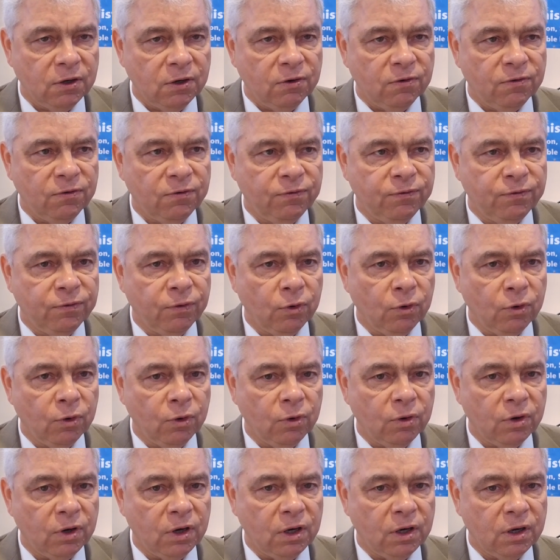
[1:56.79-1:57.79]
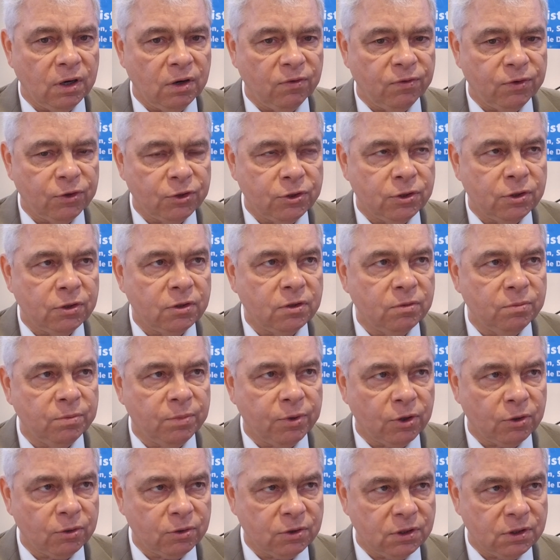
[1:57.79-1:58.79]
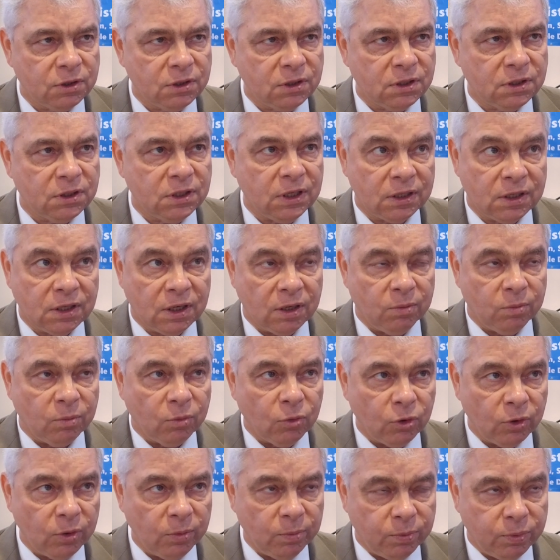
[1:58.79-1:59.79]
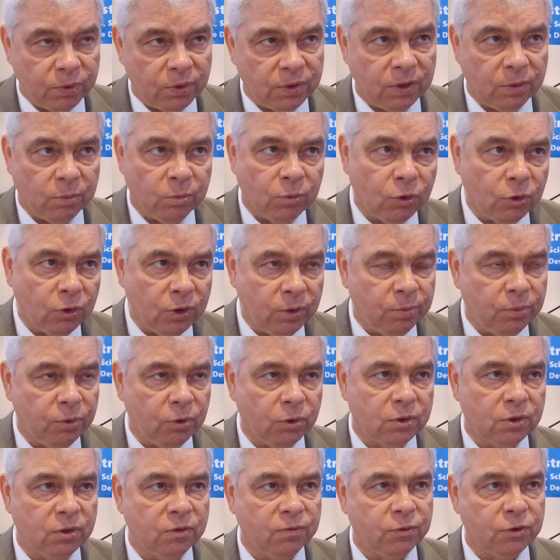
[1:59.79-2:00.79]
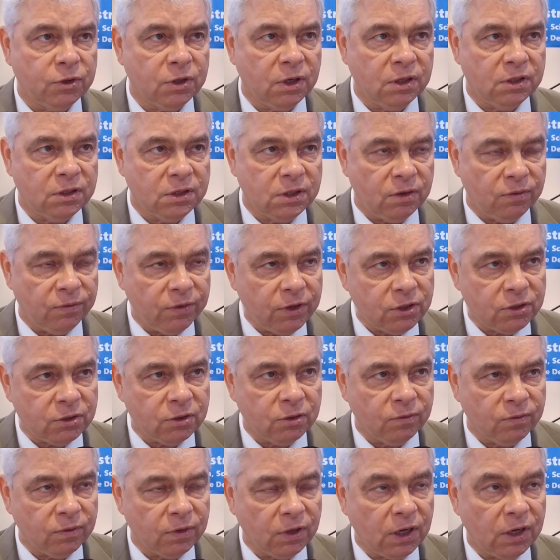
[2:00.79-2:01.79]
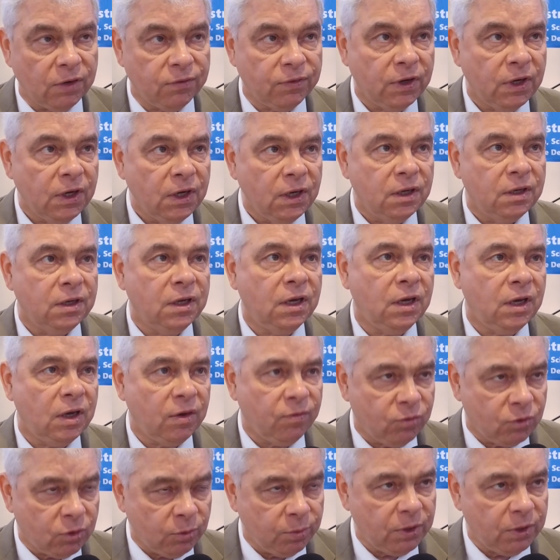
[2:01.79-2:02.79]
for certain processes that are more important for conservation of life, they have to